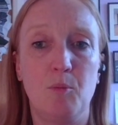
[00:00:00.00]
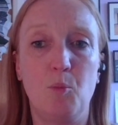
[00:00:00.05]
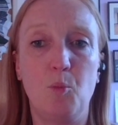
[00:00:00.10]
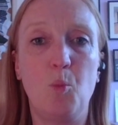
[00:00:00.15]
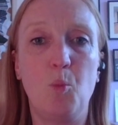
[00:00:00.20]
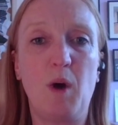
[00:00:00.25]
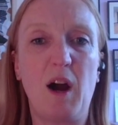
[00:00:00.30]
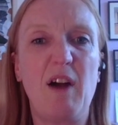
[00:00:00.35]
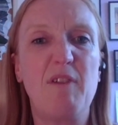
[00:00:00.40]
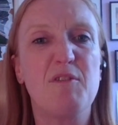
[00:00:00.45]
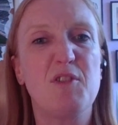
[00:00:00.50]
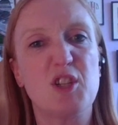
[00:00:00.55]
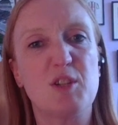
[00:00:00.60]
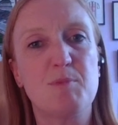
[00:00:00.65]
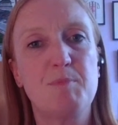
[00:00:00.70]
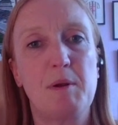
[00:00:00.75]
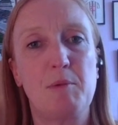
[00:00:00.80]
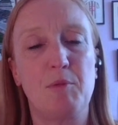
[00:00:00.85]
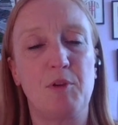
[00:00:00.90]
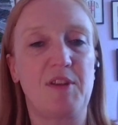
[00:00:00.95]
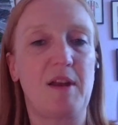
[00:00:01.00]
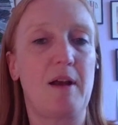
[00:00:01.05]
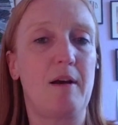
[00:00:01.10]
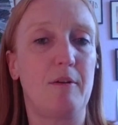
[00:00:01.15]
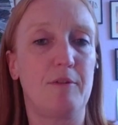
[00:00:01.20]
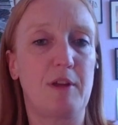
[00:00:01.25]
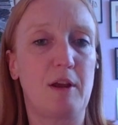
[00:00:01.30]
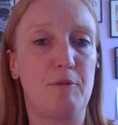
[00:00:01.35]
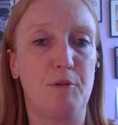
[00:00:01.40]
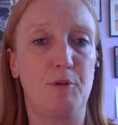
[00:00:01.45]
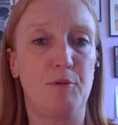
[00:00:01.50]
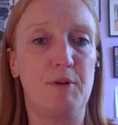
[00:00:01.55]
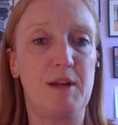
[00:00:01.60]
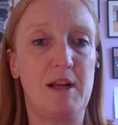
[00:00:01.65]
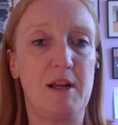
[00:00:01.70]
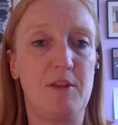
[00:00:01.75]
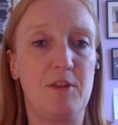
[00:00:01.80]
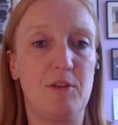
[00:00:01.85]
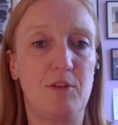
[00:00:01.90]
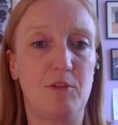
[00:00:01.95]
we haven't just been ourselves, have we
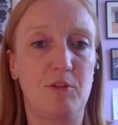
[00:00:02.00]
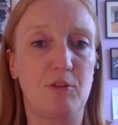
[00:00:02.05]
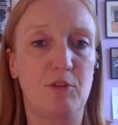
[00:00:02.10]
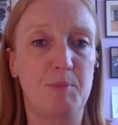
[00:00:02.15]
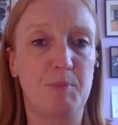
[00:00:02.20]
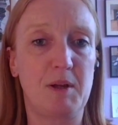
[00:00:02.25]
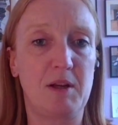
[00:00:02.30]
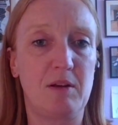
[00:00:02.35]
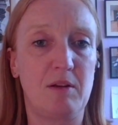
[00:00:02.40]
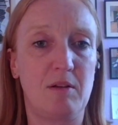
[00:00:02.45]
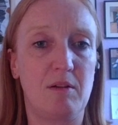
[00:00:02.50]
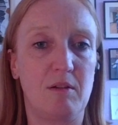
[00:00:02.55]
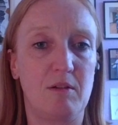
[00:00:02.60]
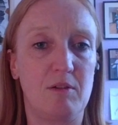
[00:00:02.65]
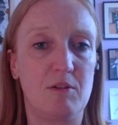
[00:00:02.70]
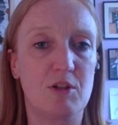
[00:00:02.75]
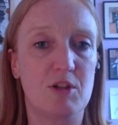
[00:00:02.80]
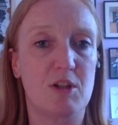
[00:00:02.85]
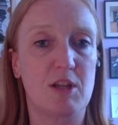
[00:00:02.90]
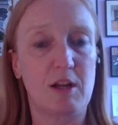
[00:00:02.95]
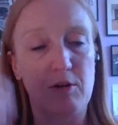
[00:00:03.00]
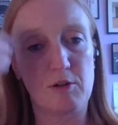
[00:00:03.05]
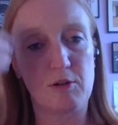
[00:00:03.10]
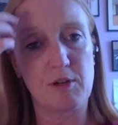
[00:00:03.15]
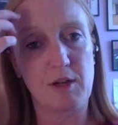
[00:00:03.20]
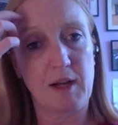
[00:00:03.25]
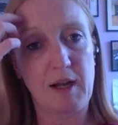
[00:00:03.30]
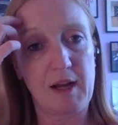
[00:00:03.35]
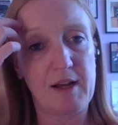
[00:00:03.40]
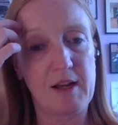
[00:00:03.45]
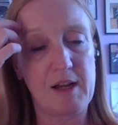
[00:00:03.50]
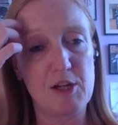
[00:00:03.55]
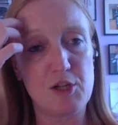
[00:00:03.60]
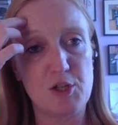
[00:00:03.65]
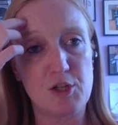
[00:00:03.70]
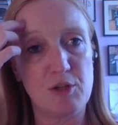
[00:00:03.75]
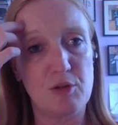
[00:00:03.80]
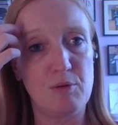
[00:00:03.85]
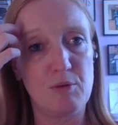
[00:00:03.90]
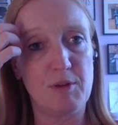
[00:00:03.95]
really? There's just been that underlying
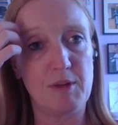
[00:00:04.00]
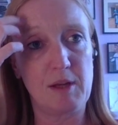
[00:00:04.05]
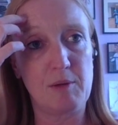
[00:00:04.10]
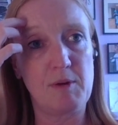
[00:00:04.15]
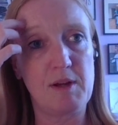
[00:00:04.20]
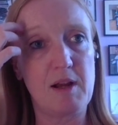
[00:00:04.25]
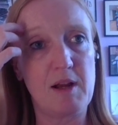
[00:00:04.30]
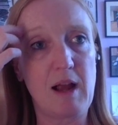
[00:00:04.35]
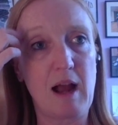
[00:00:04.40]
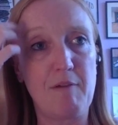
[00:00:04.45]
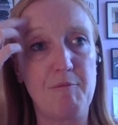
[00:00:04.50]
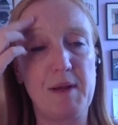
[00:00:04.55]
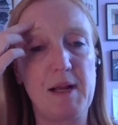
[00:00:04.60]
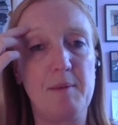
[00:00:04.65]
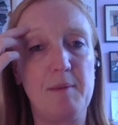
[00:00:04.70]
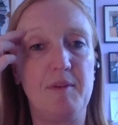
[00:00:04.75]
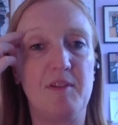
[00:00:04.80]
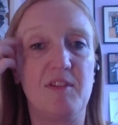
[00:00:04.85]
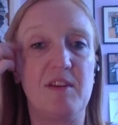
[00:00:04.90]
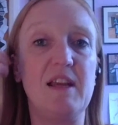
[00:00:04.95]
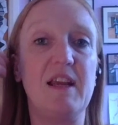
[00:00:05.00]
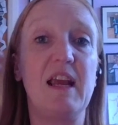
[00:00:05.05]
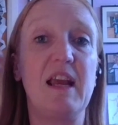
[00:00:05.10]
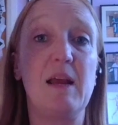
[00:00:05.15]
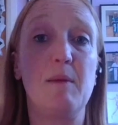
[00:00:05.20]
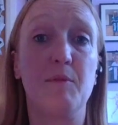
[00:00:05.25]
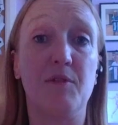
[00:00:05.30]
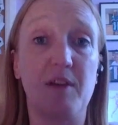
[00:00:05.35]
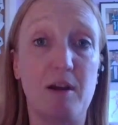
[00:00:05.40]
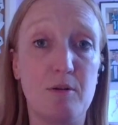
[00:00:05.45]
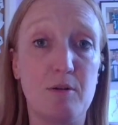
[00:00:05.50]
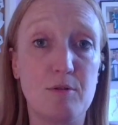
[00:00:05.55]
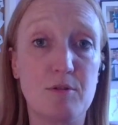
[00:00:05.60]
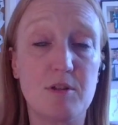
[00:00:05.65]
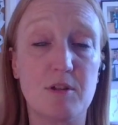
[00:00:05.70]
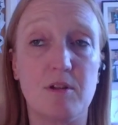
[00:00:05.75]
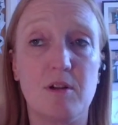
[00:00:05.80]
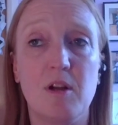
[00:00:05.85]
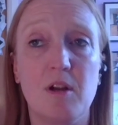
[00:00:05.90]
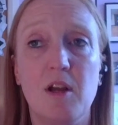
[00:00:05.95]
issue, and then we haven't been able to see games out
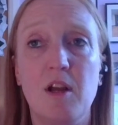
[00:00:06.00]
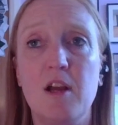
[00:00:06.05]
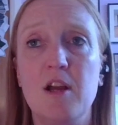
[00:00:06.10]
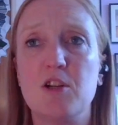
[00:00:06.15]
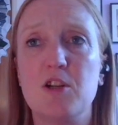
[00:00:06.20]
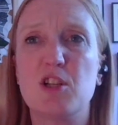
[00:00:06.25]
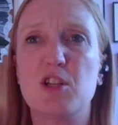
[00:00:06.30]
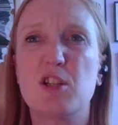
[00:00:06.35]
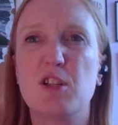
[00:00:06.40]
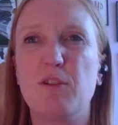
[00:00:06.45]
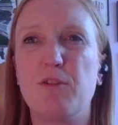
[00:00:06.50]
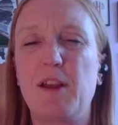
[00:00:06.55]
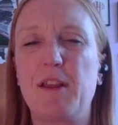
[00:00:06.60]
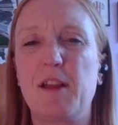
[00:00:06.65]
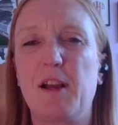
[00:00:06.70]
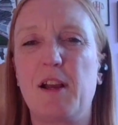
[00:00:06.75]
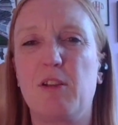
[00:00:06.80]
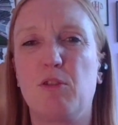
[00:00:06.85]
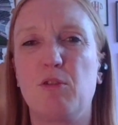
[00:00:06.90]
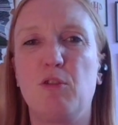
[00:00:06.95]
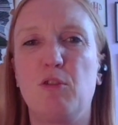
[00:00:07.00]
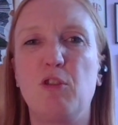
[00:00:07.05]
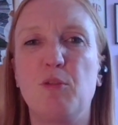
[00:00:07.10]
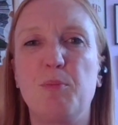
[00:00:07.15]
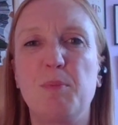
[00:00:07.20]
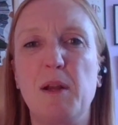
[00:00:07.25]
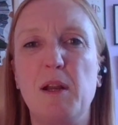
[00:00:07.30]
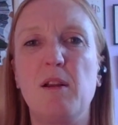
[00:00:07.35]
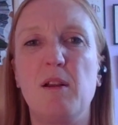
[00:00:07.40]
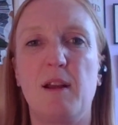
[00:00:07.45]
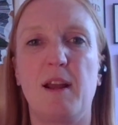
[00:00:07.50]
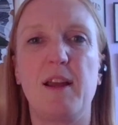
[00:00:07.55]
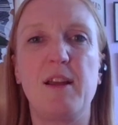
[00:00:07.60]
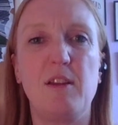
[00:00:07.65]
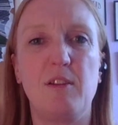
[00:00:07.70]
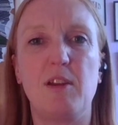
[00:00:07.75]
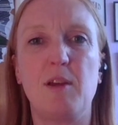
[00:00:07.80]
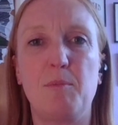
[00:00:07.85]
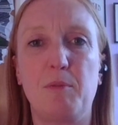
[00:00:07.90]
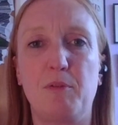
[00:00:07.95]
and just stuff like that. So it's just been, like you
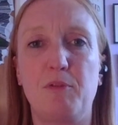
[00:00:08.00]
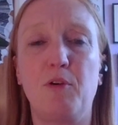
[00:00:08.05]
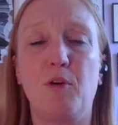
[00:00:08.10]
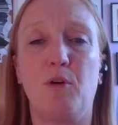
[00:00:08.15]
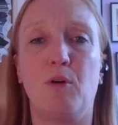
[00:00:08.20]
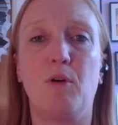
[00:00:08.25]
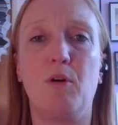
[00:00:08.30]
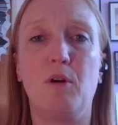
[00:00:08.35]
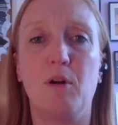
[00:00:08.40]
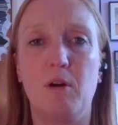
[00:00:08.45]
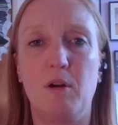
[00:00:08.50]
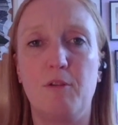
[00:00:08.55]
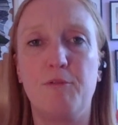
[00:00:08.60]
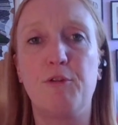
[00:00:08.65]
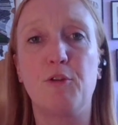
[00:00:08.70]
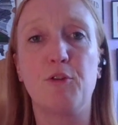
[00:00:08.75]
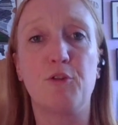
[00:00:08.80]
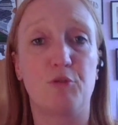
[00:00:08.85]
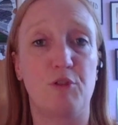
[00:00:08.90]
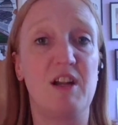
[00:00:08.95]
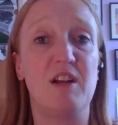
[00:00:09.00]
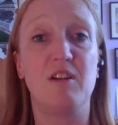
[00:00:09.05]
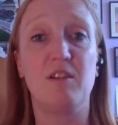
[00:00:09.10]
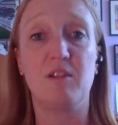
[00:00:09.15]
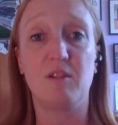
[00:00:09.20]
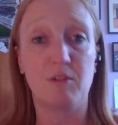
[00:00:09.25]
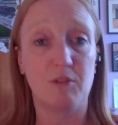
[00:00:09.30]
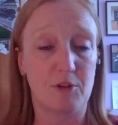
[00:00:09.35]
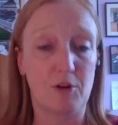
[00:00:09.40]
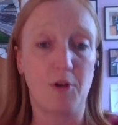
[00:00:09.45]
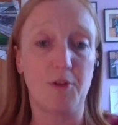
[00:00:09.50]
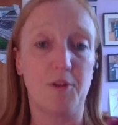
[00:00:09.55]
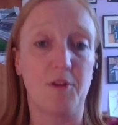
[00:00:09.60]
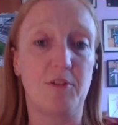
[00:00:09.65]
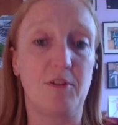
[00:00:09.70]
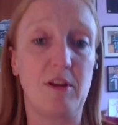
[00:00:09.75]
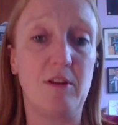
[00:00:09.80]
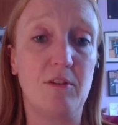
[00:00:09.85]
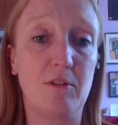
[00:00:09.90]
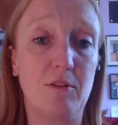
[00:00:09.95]
said before, a frustrating start of the
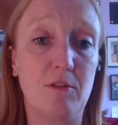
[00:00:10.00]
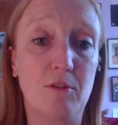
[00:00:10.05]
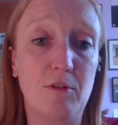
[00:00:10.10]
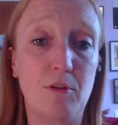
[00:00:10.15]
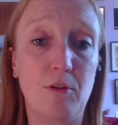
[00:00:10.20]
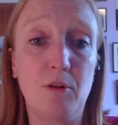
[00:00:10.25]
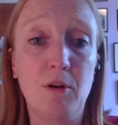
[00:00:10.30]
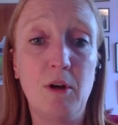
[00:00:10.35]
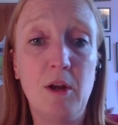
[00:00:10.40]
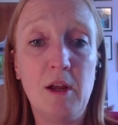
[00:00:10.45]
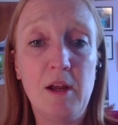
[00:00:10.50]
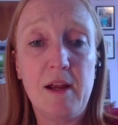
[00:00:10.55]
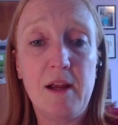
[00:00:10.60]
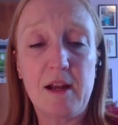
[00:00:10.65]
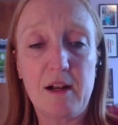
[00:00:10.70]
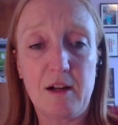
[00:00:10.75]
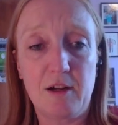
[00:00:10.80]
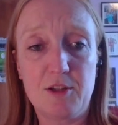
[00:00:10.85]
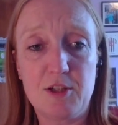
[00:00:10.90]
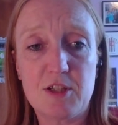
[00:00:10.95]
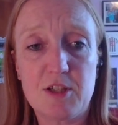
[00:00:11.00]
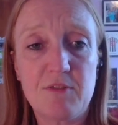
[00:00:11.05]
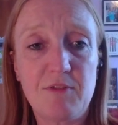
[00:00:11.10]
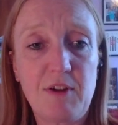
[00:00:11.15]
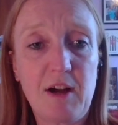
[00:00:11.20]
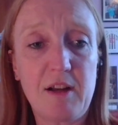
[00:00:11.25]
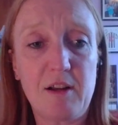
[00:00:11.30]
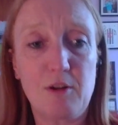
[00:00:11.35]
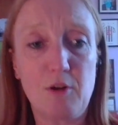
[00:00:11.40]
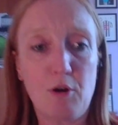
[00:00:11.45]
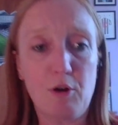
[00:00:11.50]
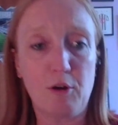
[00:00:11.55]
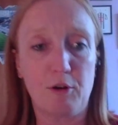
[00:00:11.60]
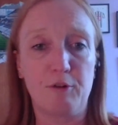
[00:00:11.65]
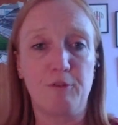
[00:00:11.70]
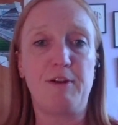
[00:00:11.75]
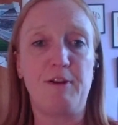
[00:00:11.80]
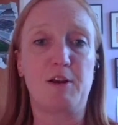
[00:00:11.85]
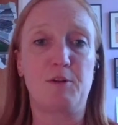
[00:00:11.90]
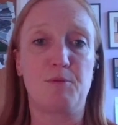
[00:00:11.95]
season. So it'll just have had a knock-on
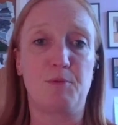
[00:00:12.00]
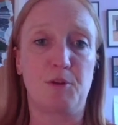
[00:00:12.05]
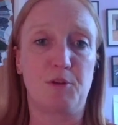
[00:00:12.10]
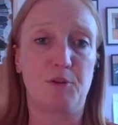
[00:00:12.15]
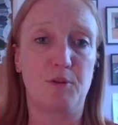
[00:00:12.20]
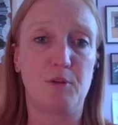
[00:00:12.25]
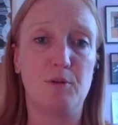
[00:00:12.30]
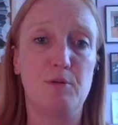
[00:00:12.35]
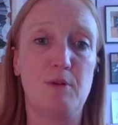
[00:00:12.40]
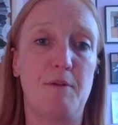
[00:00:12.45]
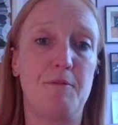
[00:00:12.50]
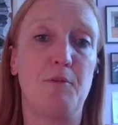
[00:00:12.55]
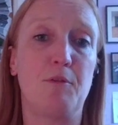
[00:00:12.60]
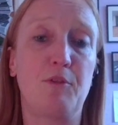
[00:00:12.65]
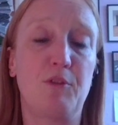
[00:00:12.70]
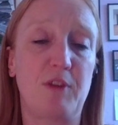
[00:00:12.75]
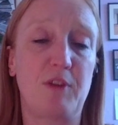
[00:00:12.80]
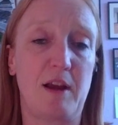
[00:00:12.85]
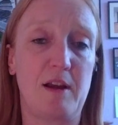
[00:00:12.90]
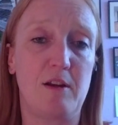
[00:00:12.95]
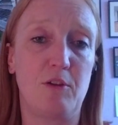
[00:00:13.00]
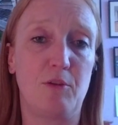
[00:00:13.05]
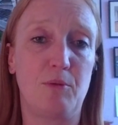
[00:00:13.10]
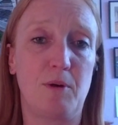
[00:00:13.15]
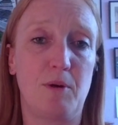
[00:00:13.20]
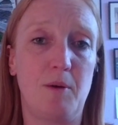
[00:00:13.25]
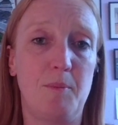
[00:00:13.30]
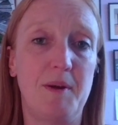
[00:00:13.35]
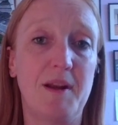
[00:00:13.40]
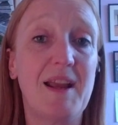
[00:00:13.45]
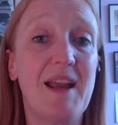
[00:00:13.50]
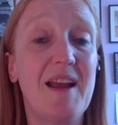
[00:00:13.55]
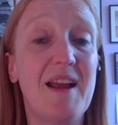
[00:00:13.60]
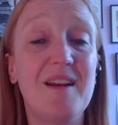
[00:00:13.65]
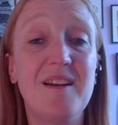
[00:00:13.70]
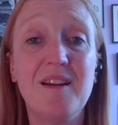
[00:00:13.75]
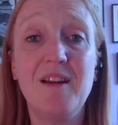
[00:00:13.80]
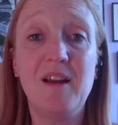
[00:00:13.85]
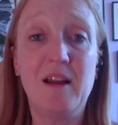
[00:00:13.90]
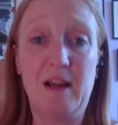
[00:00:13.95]
effect with whoever we've signed as well. But again,
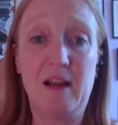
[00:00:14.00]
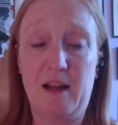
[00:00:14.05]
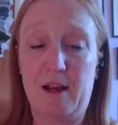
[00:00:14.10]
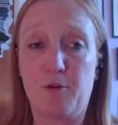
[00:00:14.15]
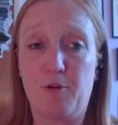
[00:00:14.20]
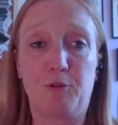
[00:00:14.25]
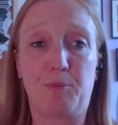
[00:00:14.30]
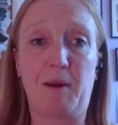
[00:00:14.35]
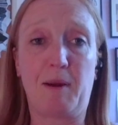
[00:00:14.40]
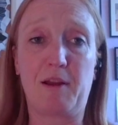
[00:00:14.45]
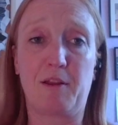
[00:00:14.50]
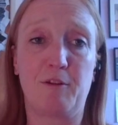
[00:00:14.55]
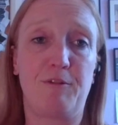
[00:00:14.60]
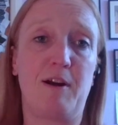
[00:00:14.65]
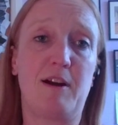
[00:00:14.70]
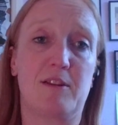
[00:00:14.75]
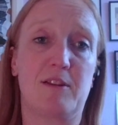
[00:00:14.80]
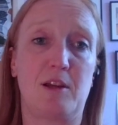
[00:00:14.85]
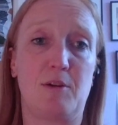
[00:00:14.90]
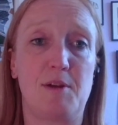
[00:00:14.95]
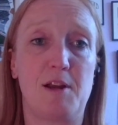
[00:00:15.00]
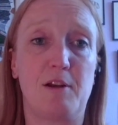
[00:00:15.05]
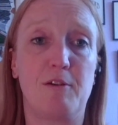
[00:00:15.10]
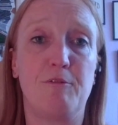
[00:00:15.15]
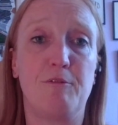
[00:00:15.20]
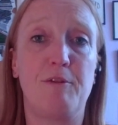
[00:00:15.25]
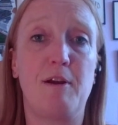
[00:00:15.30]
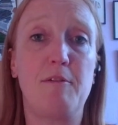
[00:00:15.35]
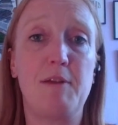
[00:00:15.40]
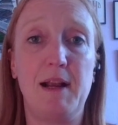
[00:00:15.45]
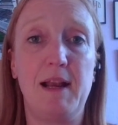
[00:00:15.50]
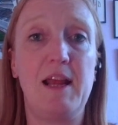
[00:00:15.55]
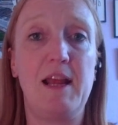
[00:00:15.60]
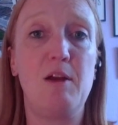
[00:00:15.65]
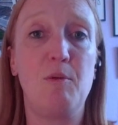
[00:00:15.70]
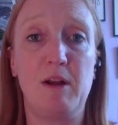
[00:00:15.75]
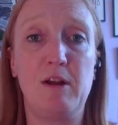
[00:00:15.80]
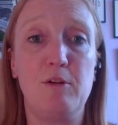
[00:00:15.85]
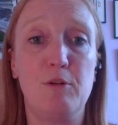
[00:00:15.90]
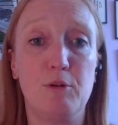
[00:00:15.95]
it goes back to the fact that we had a very
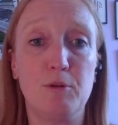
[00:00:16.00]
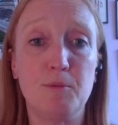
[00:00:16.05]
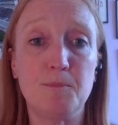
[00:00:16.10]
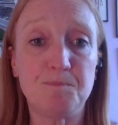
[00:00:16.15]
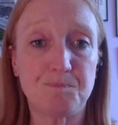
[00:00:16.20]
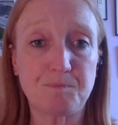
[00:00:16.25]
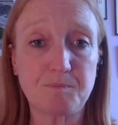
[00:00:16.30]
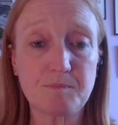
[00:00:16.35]
late window.